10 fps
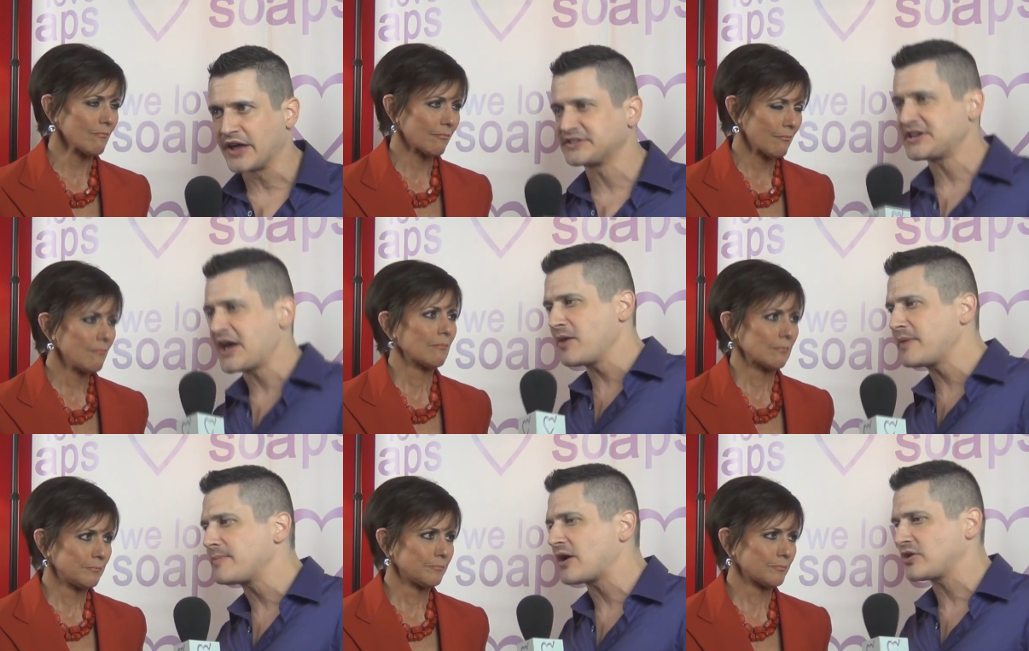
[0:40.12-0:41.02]
Speaker 1: cause. Tell
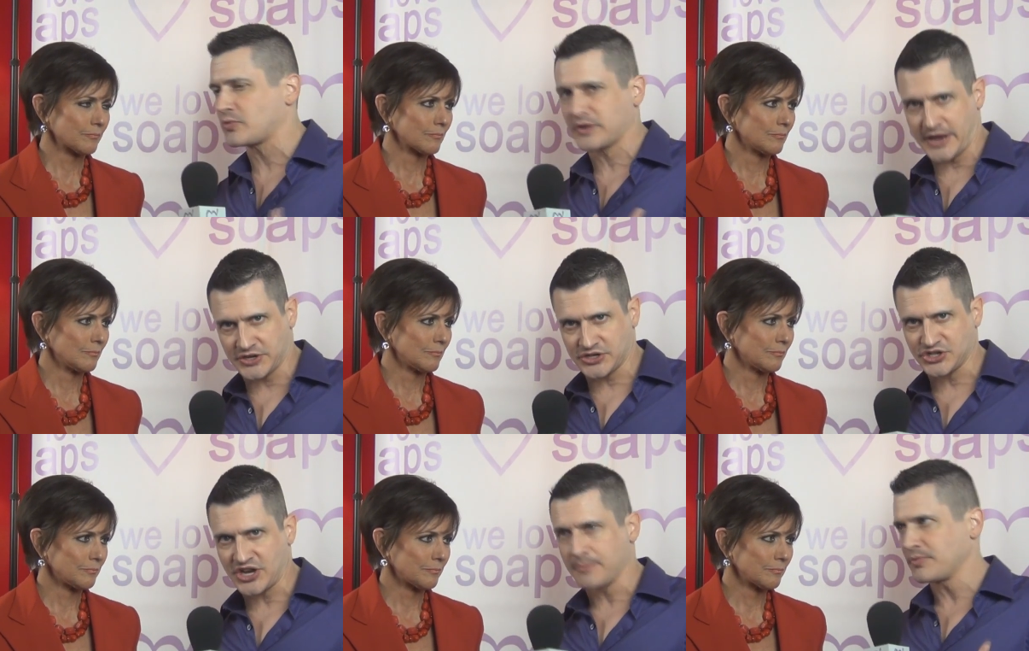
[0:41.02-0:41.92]
me about your
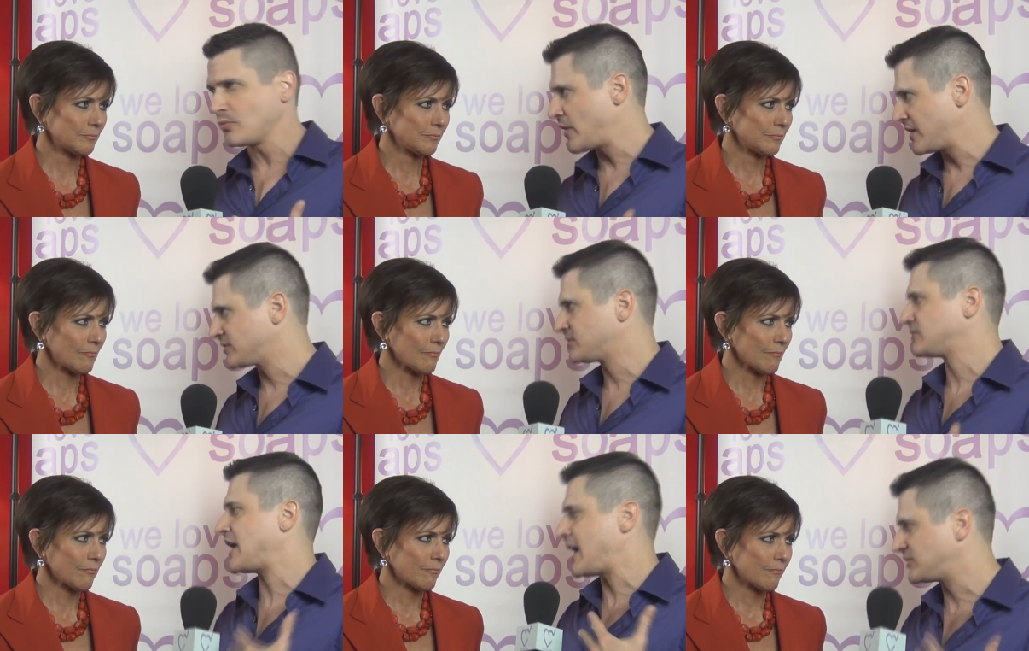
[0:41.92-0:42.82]
relationship with
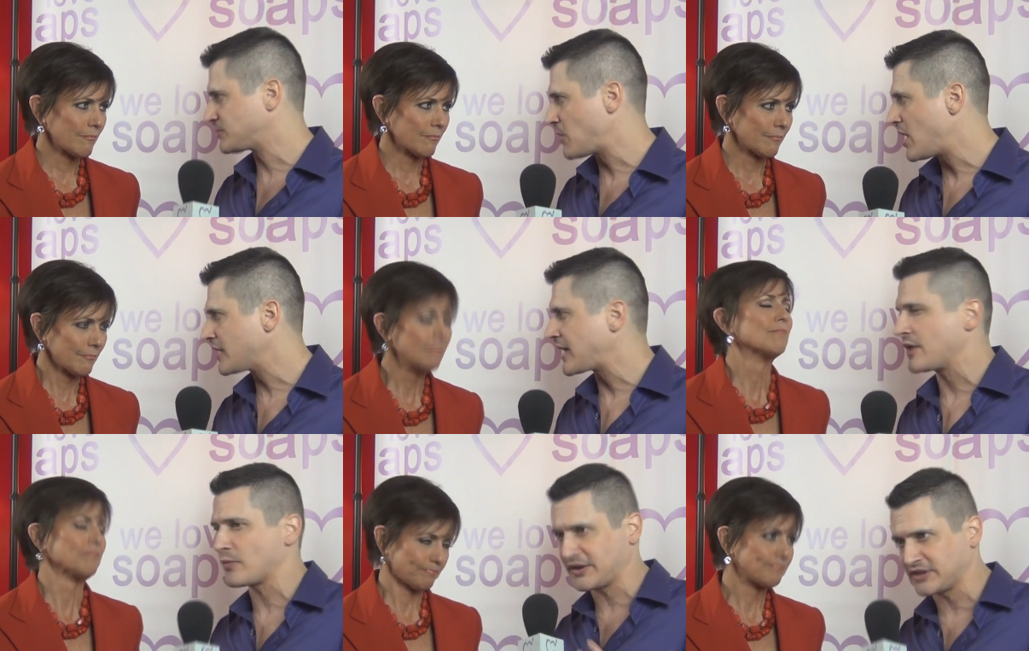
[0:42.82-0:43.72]
the AIDS Walk
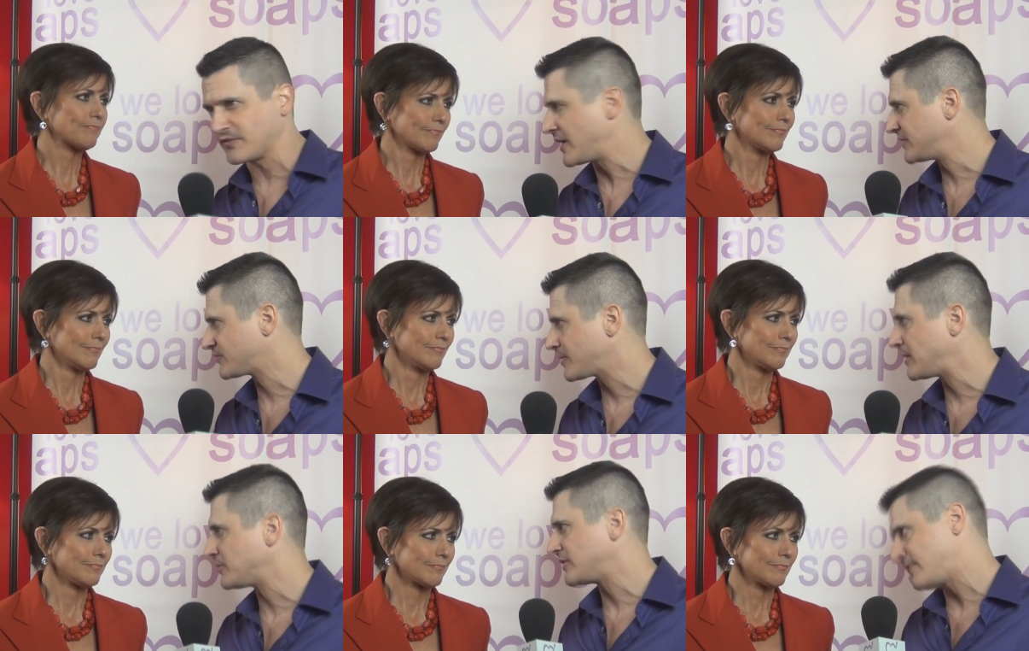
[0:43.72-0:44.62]
and raising funds for
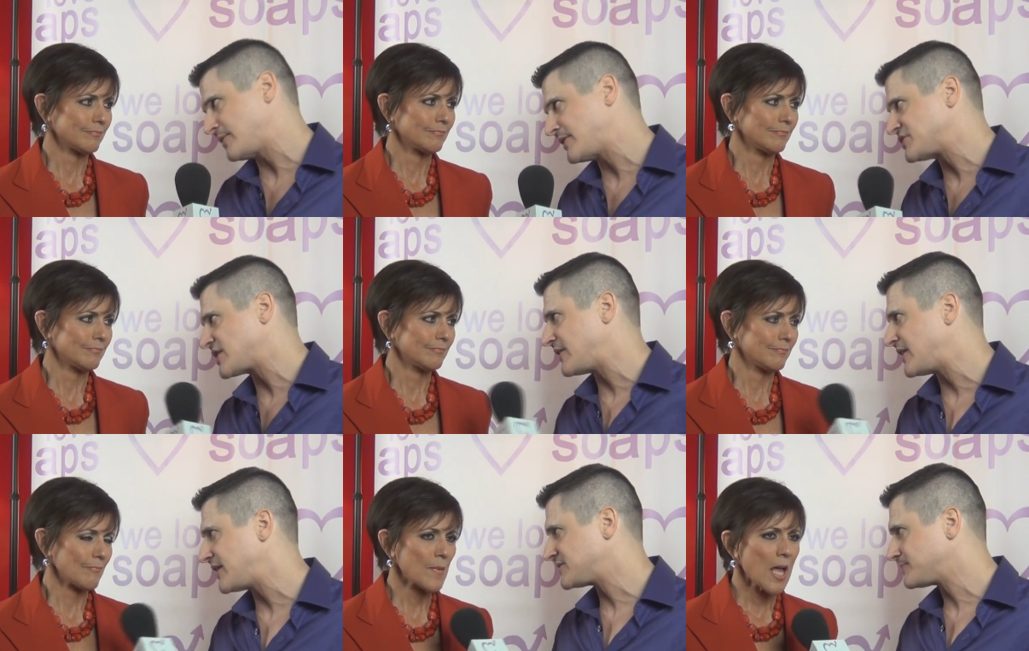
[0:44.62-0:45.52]
people living with HIV
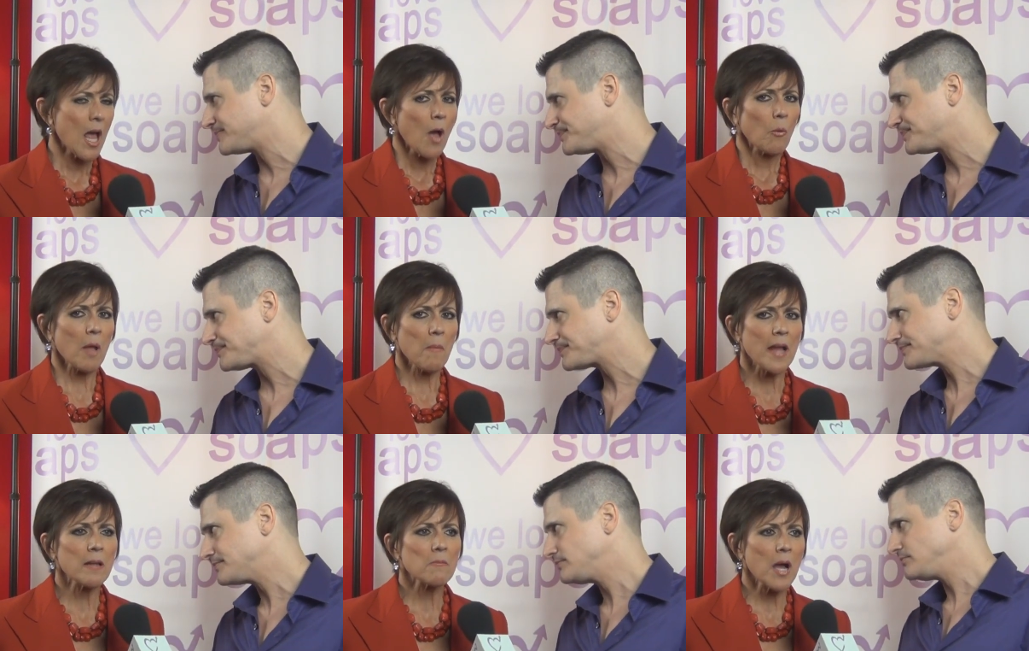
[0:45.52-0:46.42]
and AIDS.
Speaker 2: Well,
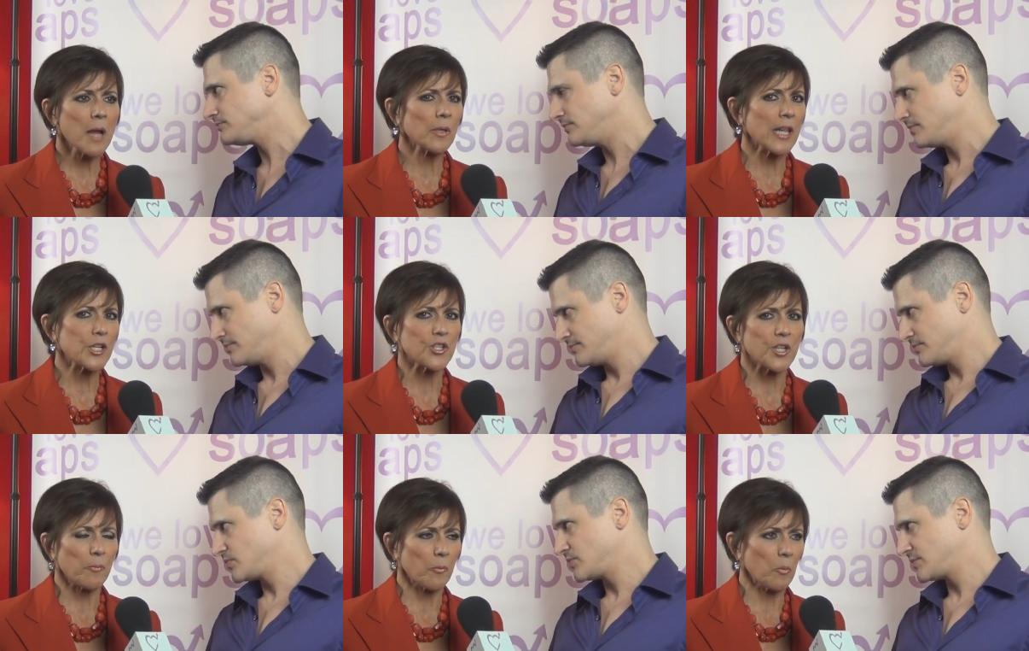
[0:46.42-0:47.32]
my, my
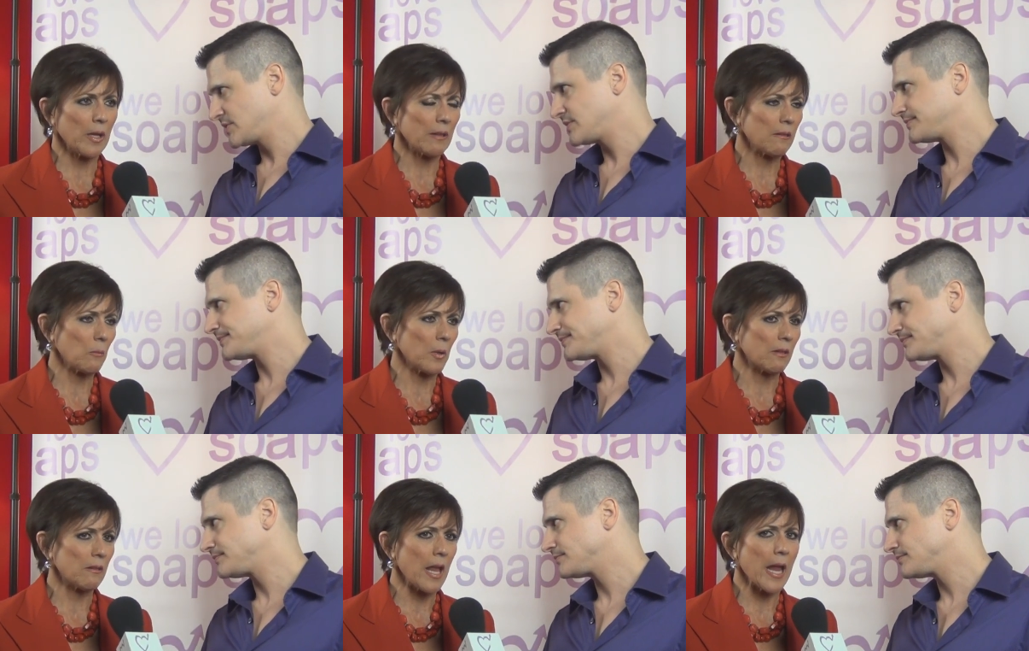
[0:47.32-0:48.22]
relationship with,
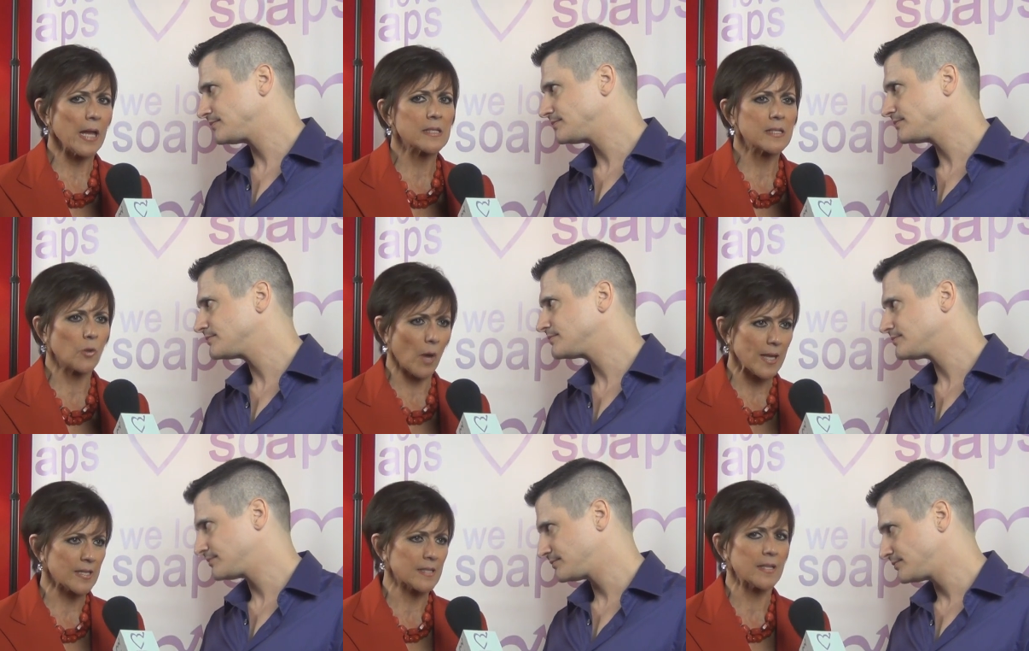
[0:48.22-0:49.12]
with the AIDS
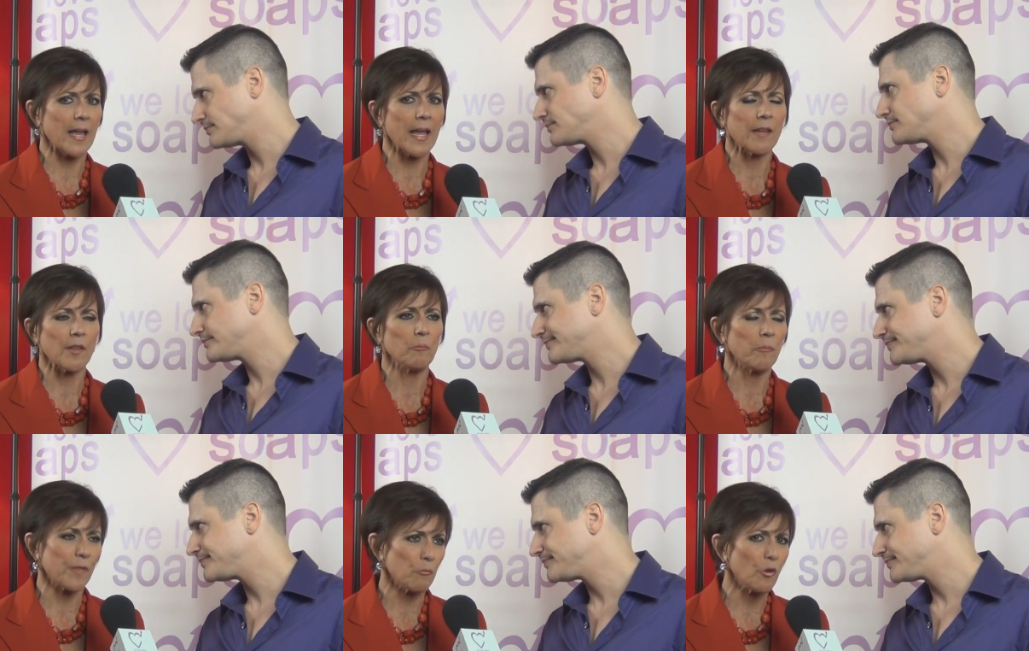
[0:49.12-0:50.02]
crisis and
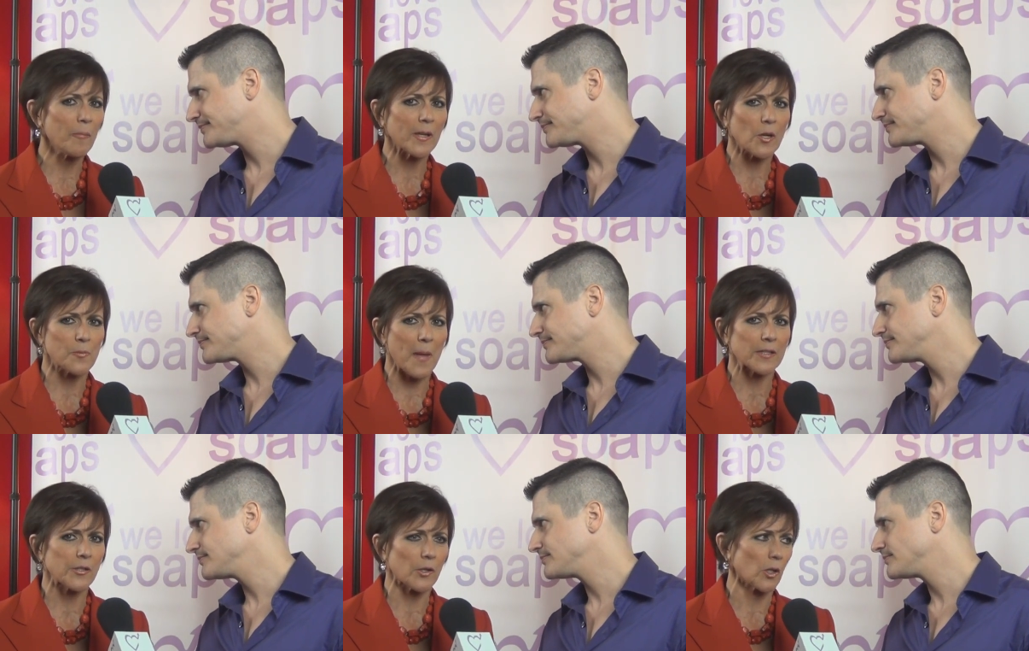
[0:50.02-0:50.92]
the, the movement goes
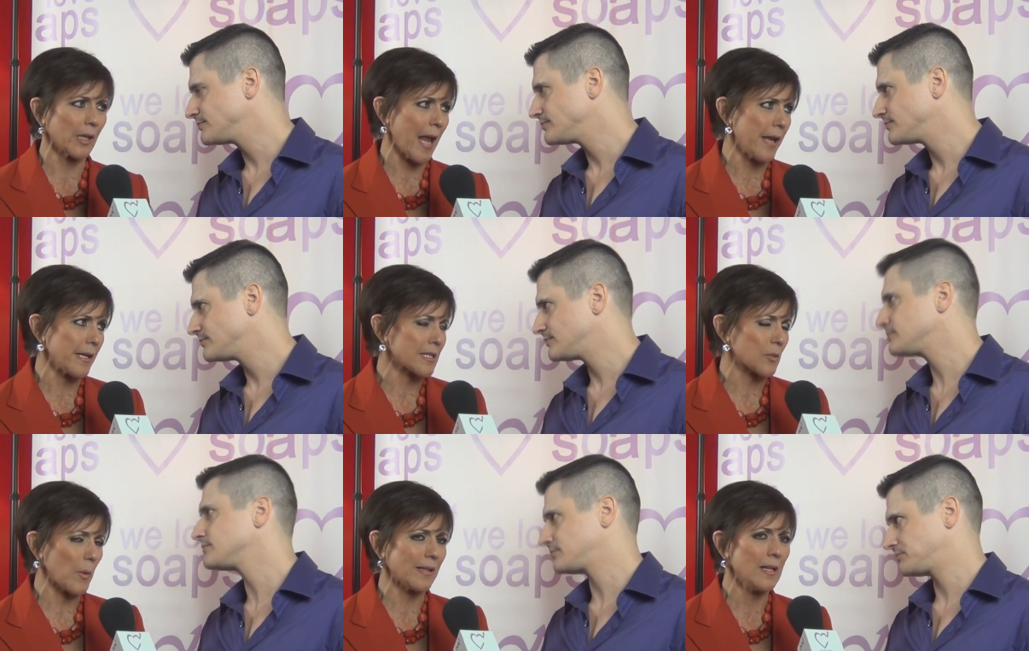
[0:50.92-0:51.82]
back to the early
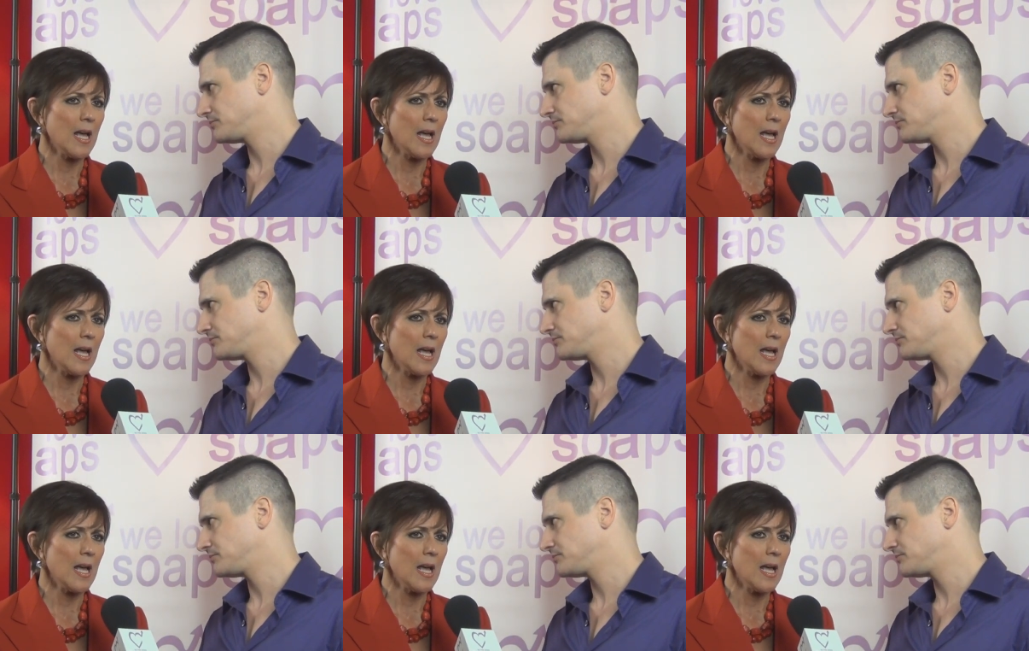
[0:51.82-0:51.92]
80s when